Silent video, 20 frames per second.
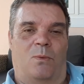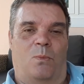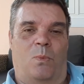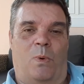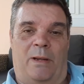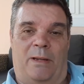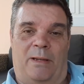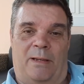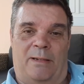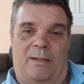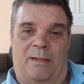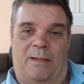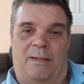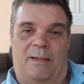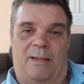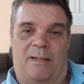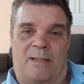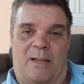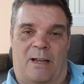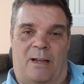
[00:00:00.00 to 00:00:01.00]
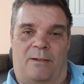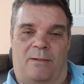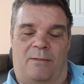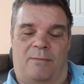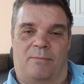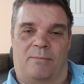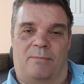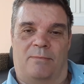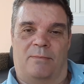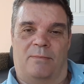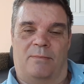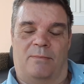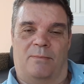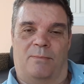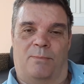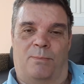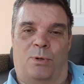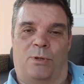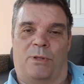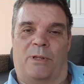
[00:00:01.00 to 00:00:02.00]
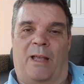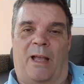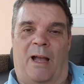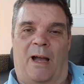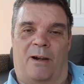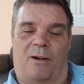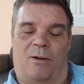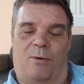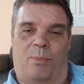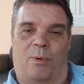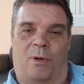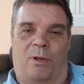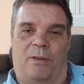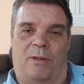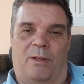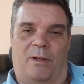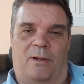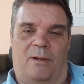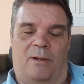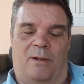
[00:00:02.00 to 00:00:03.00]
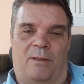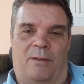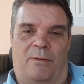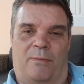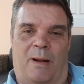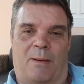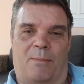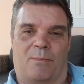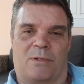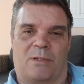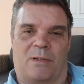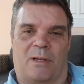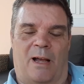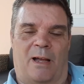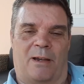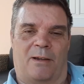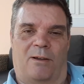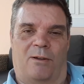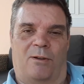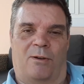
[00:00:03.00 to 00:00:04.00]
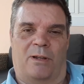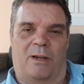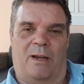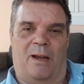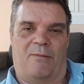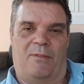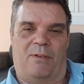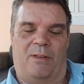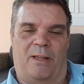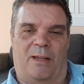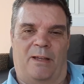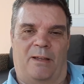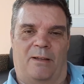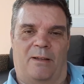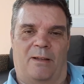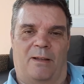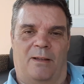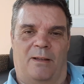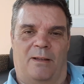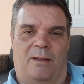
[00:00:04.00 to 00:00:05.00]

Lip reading: Went into Nissan, put the car up on the ramps, had a look at everything,